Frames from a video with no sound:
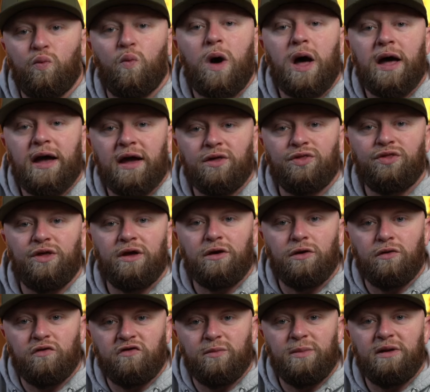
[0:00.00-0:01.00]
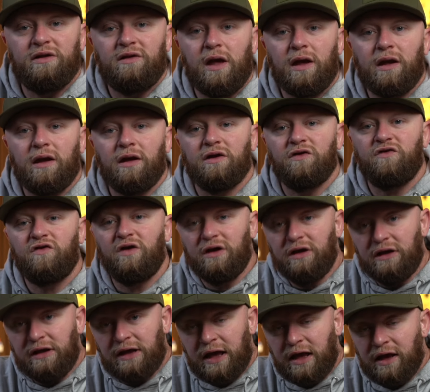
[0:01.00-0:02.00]
why I think you should be taking a
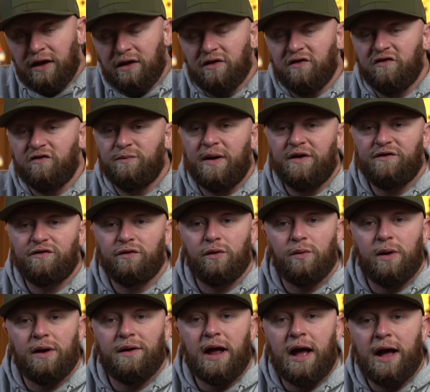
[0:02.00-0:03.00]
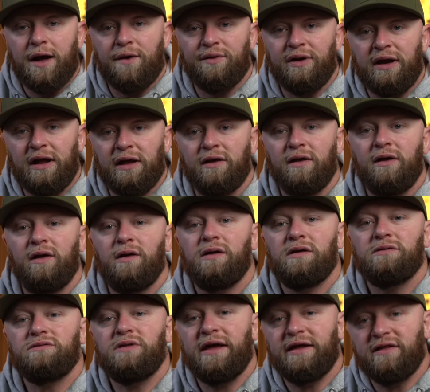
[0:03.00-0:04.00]
GDA, especially around a holiday
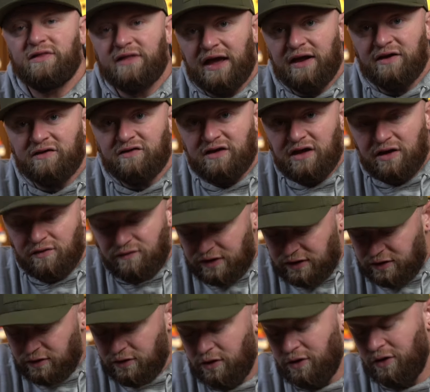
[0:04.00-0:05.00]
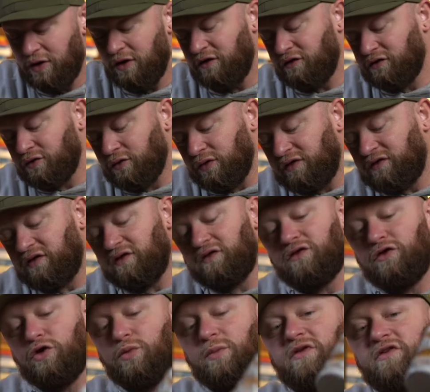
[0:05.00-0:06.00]
like Thanksgiving. So this is
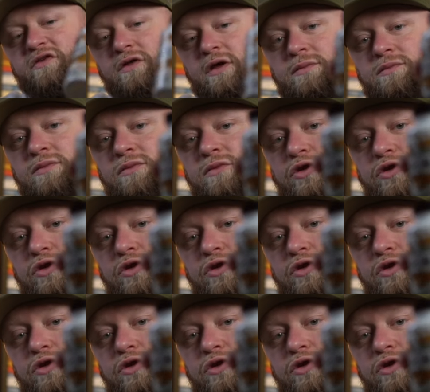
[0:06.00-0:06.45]
Humaslin.